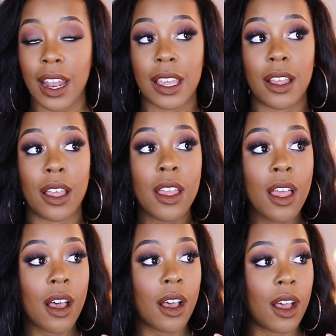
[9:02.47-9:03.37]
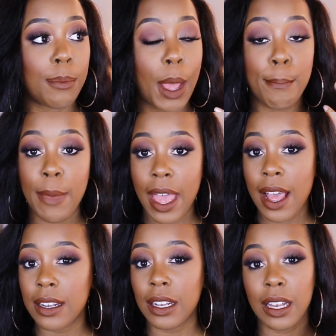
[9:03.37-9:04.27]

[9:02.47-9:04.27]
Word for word: like a, um, a matte